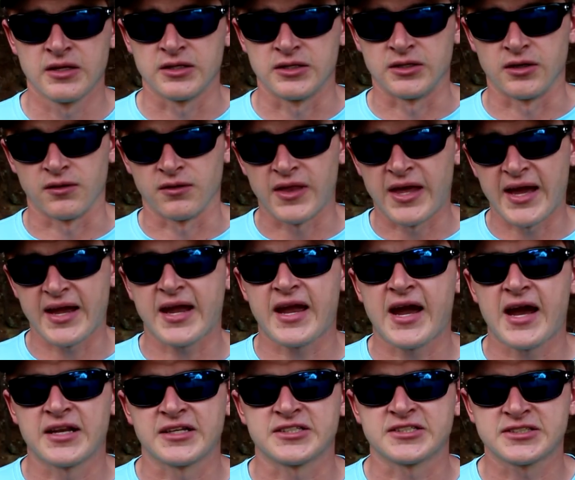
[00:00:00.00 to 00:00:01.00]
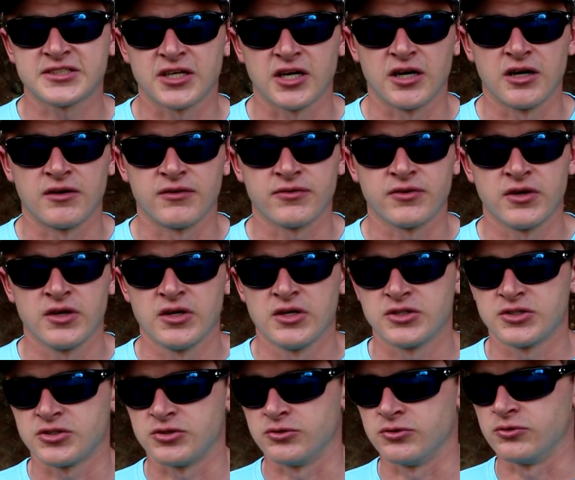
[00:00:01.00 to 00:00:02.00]
you know, that kind of
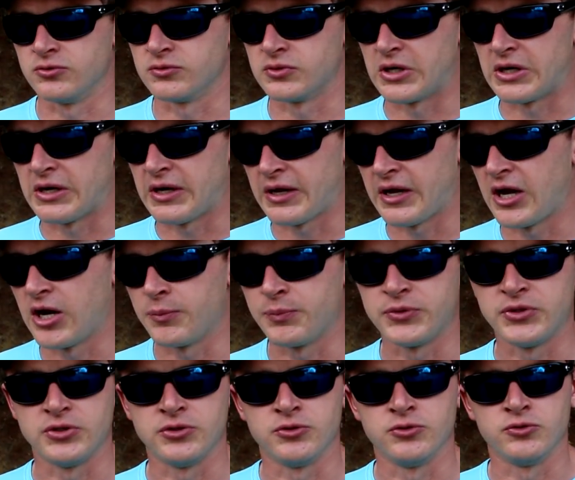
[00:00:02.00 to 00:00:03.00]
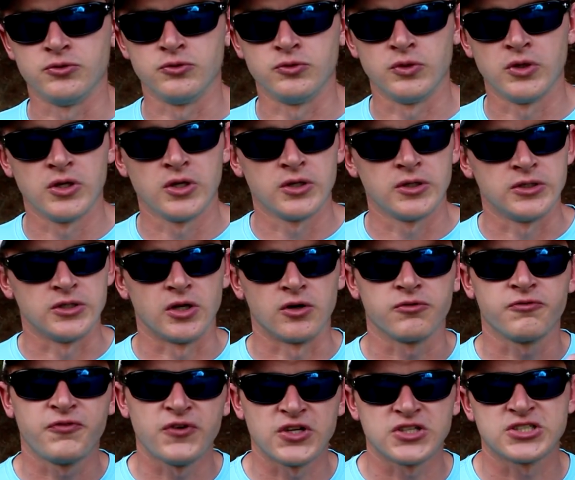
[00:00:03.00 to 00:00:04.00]
stuff to help you, you know,
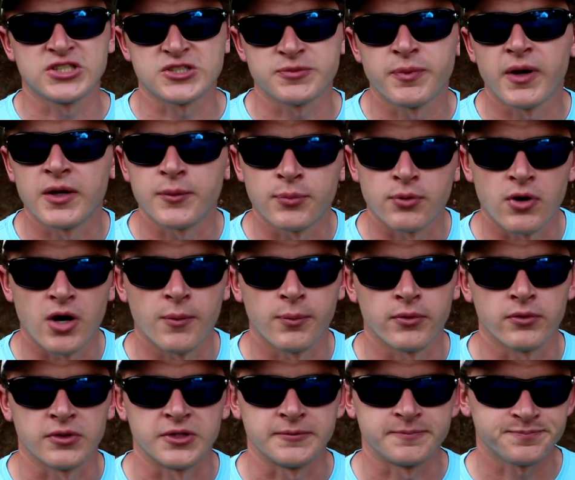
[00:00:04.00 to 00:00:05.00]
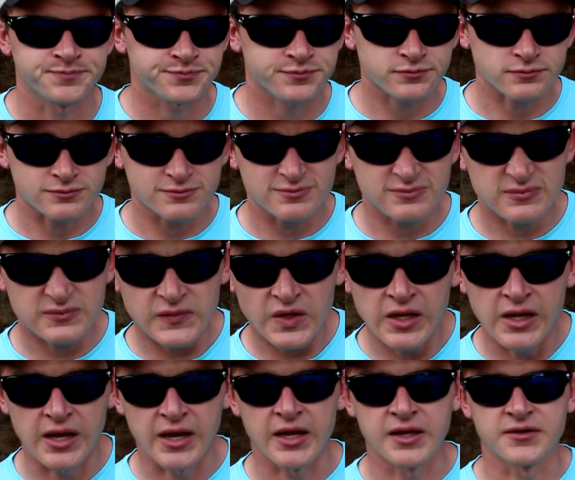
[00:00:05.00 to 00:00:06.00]
fish this bait properly.
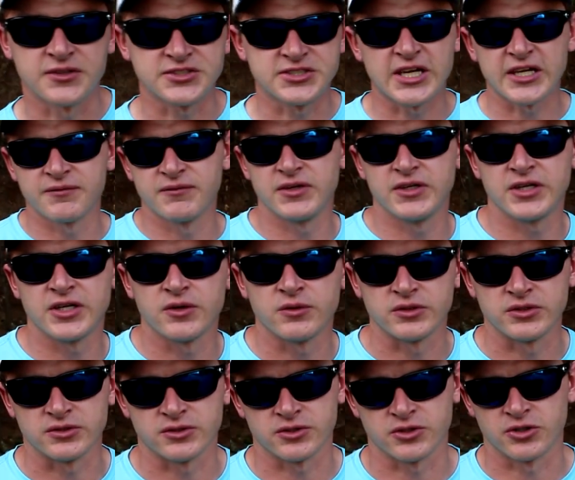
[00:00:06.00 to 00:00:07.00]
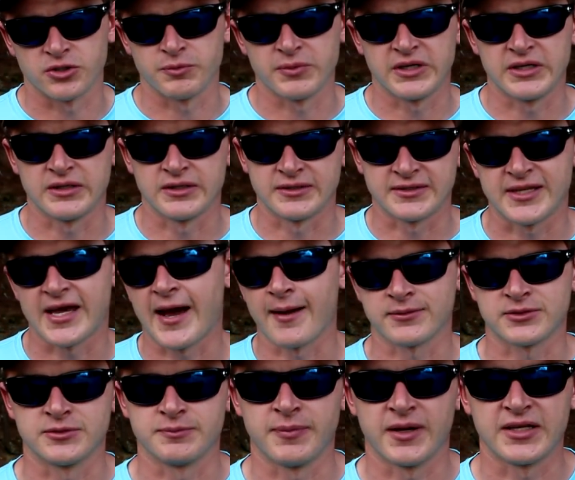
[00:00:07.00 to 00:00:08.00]
And the second video are going to be the
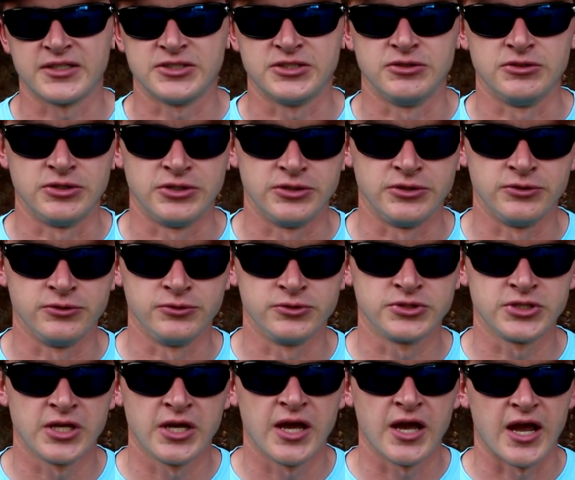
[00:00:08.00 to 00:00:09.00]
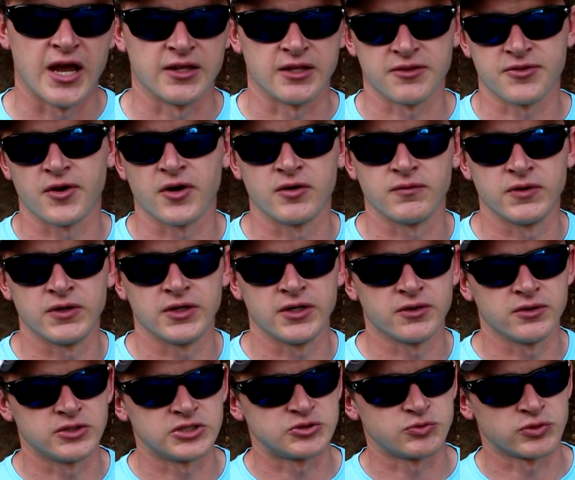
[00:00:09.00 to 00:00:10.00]
types of baits you use. And the third
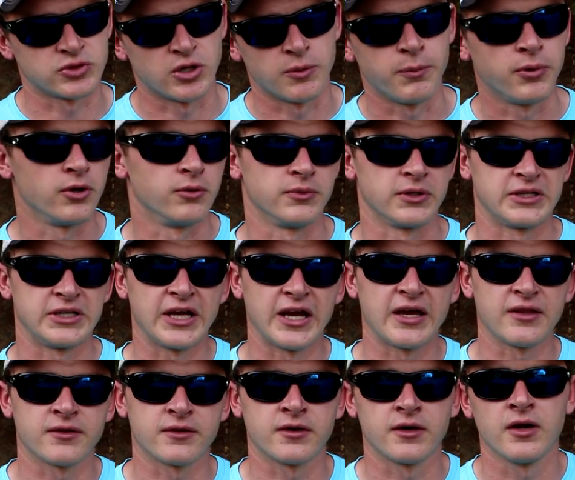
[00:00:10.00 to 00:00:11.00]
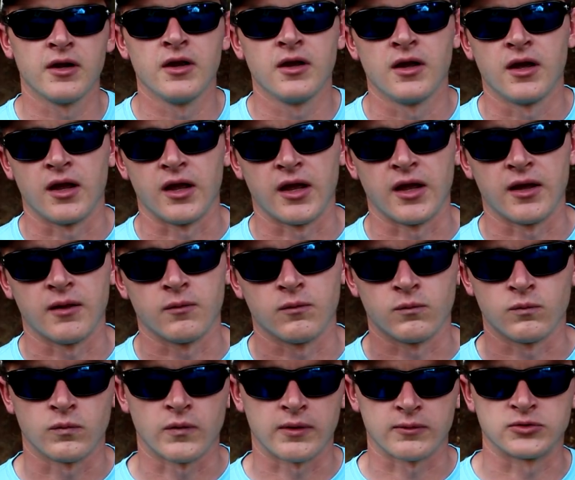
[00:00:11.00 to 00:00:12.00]
video is we're going to put them together
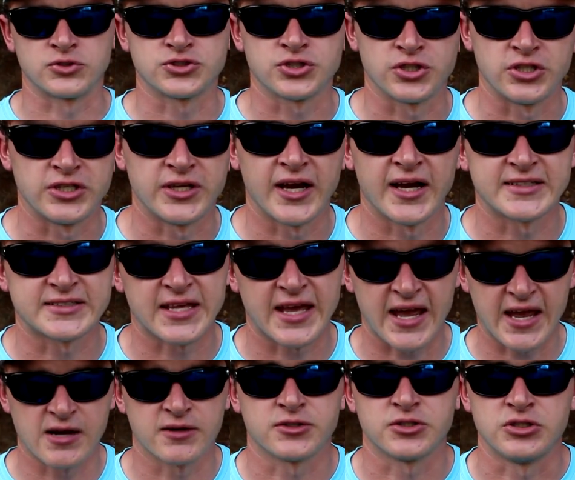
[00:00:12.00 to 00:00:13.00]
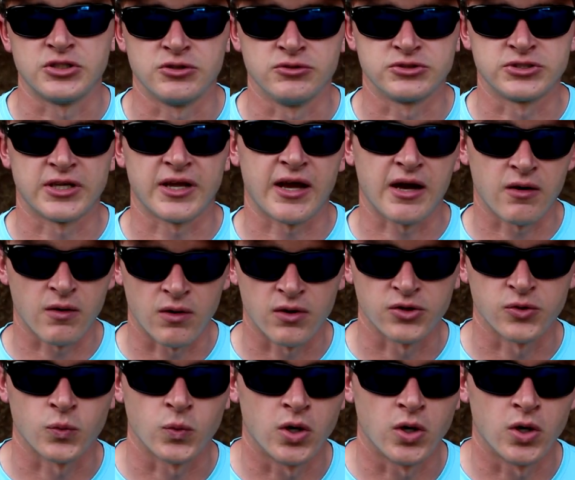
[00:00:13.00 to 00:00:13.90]
and I'm going to show you guys how to use it out on the